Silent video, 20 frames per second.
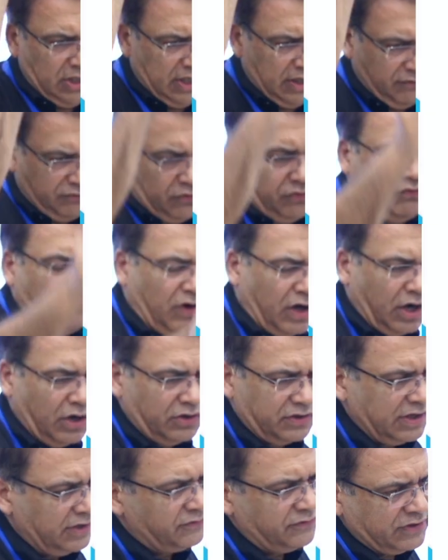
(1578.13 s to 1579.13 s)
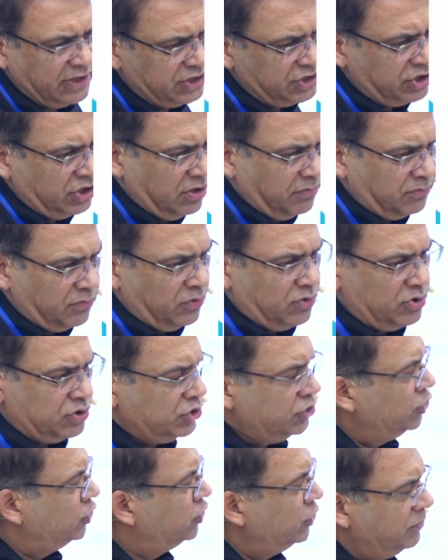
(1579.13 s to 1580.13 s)
If you follow the station
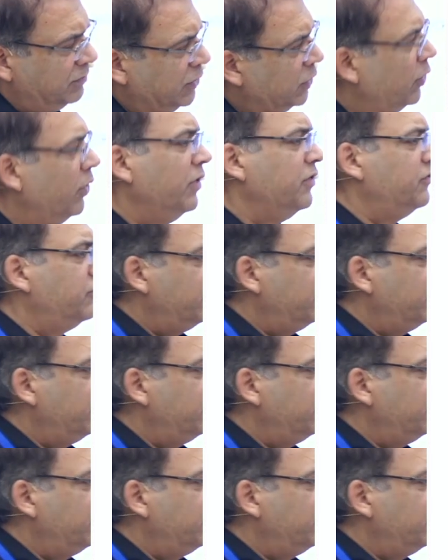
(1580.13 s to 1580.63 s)
approach, you should be going